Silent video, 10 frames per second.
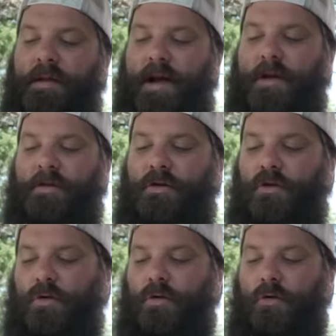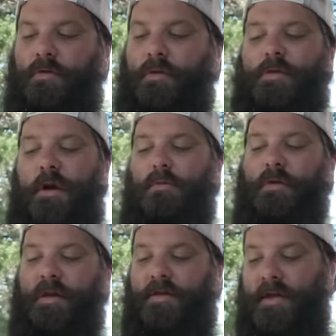nice and cold. So we're
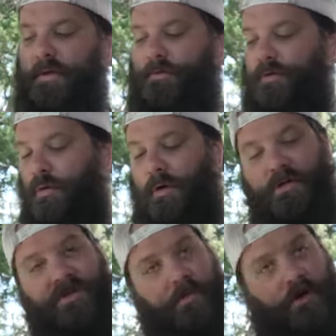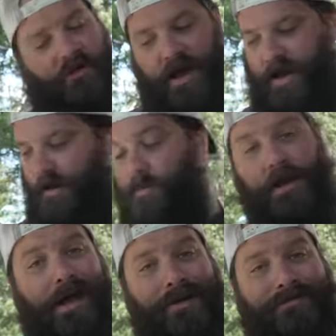gonna send it through the small die
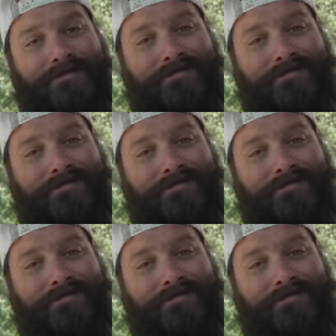right now.